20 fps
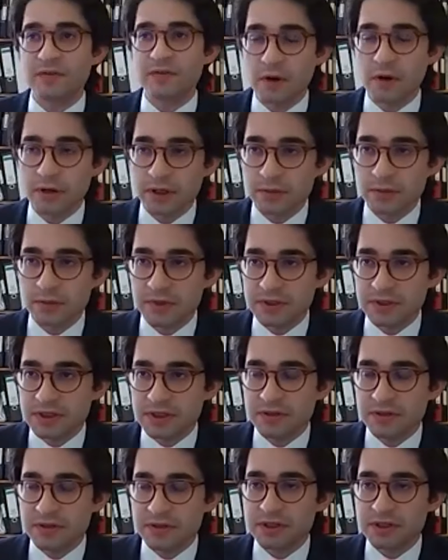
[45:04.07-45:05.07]

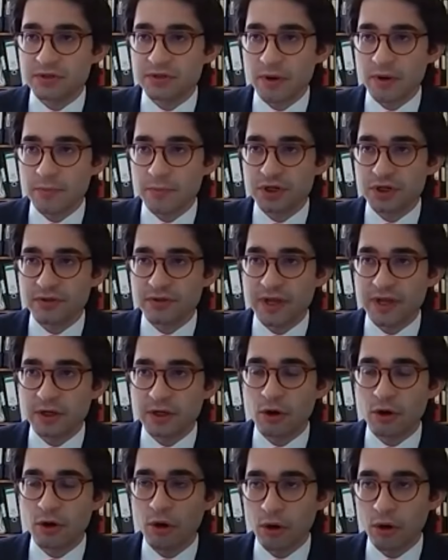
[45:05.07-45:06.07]
arguments and the disruption
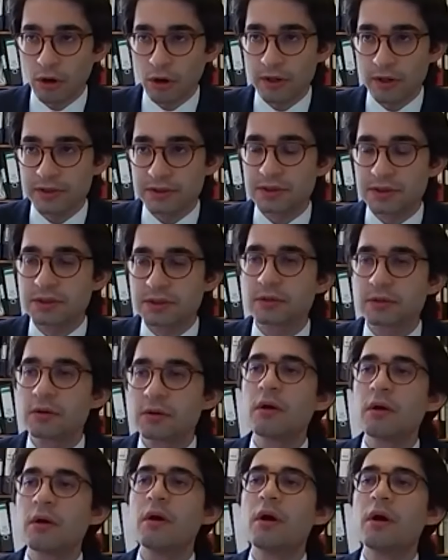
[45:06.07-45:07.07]
they cause
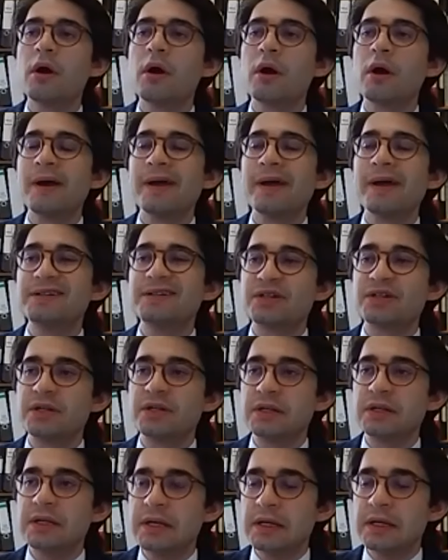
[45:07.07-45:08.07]
is
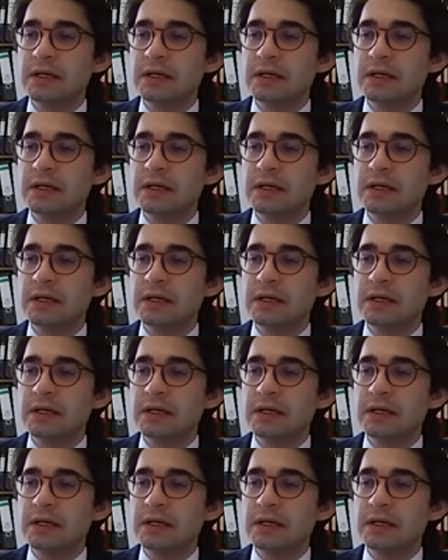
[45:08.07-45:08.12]
a need?